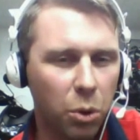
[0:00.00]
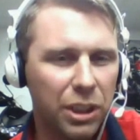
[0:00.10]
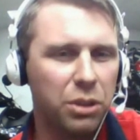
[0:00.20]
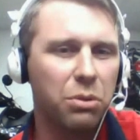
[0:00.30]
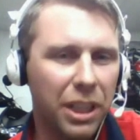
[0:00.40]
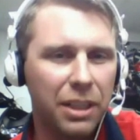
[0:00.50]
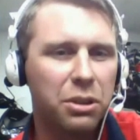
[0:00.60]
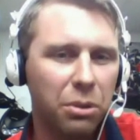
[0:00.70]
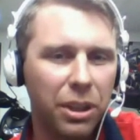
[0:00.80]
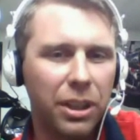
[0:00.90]
that you get
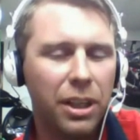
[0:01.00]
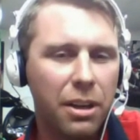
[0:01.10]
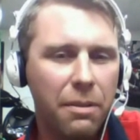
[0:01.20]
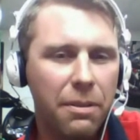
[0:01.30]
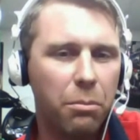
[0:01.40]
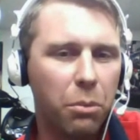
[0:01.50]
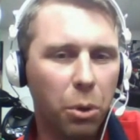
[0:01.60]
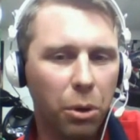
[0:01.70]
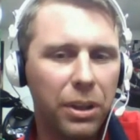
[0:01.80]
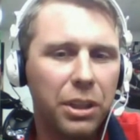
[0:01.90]
into it, the
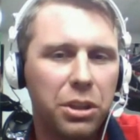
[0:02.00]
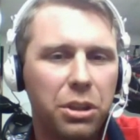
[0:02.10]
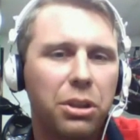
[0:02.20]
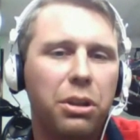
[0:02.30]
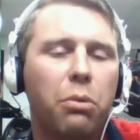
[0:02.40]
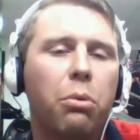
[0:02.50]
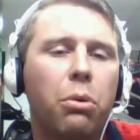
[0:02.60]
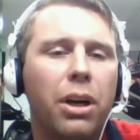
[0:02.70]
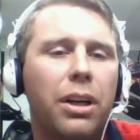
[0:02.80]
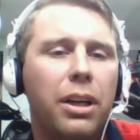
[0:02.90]
more that you're going to
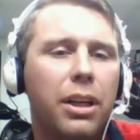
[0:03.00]
want.